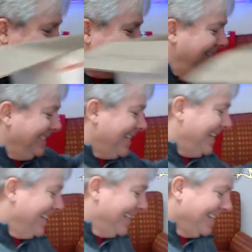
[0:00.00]
he
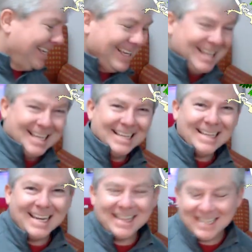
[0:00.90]
said
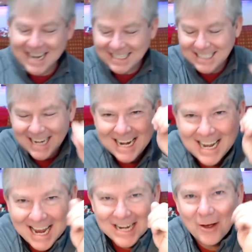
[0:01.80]
instead of the
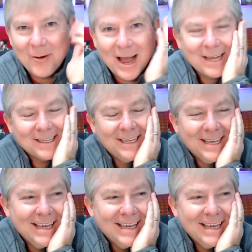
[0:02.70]
1988 NOAC,